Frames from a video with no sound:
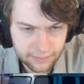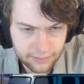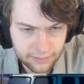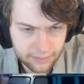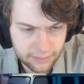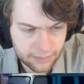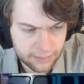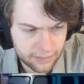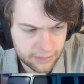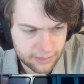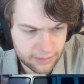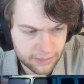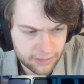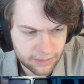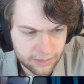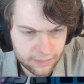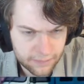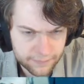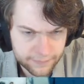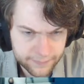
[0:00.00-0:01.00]

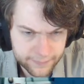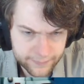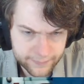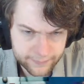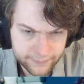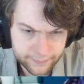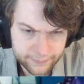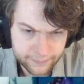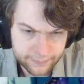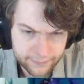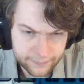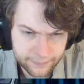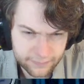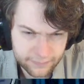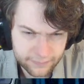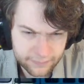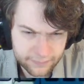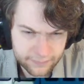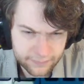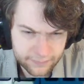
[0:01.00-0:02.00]

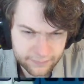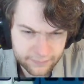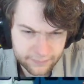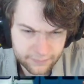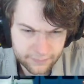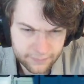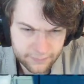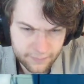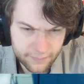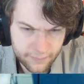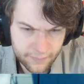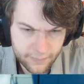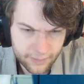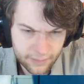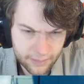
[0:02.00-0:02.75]
(no one is talking)